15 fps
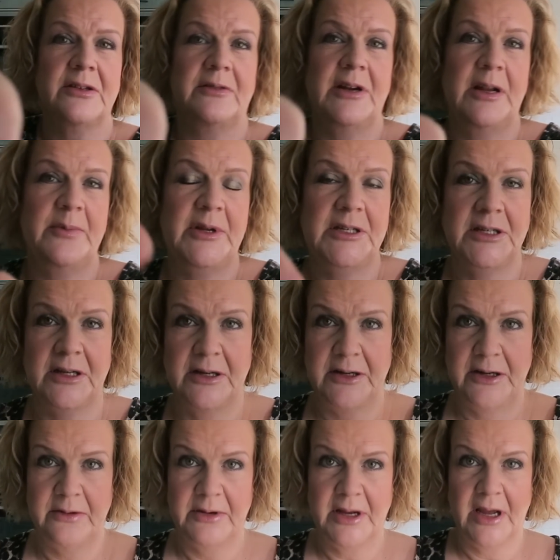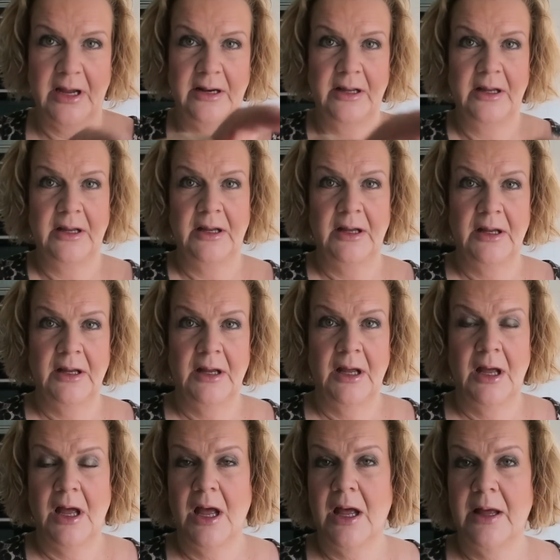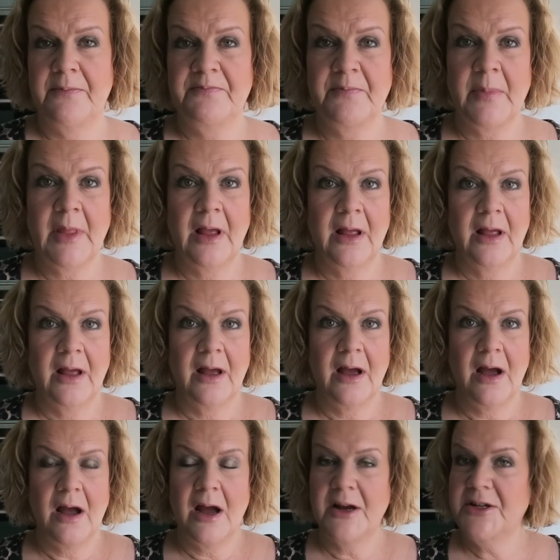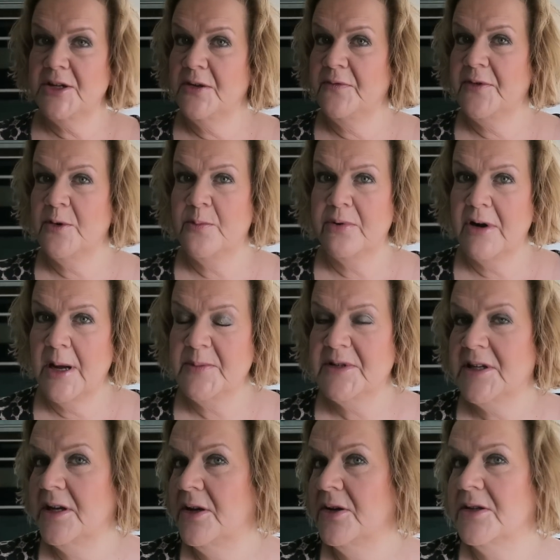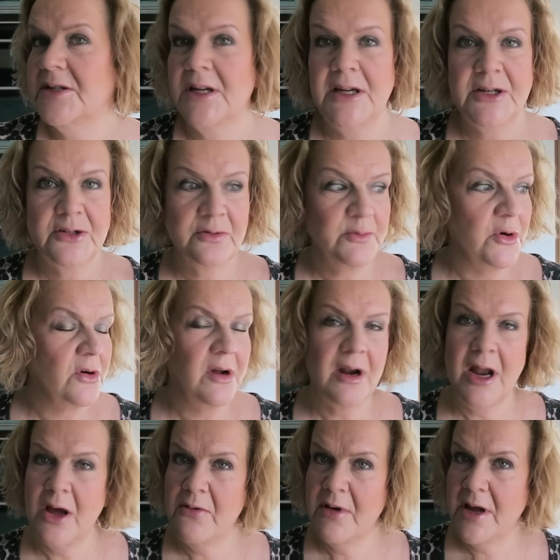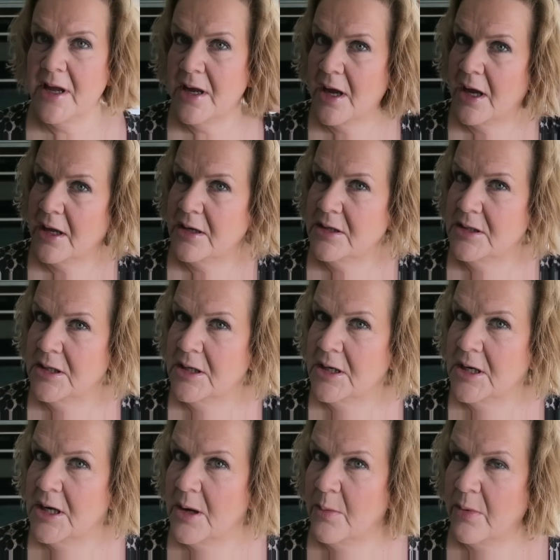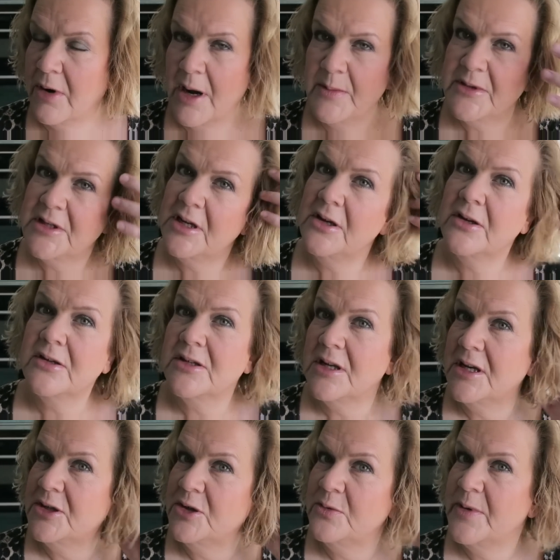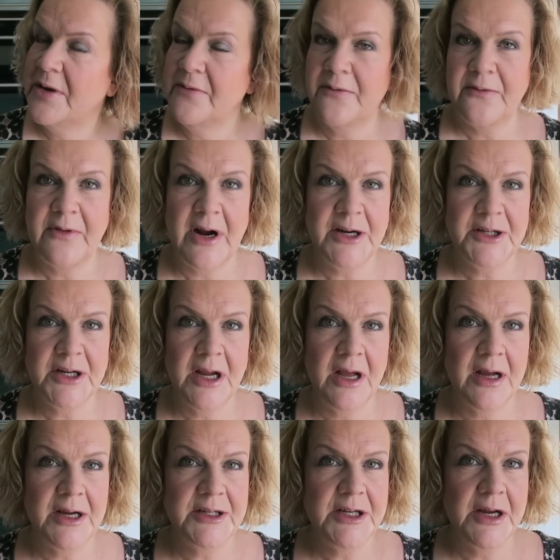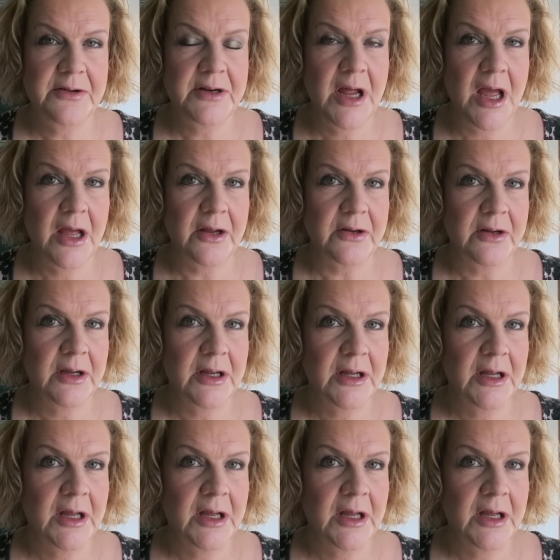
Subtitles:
Sorry, let me turn you again. I do feel perhaps it looks a little more glowy, and perhaps it looks a little bit fresher, I don't know.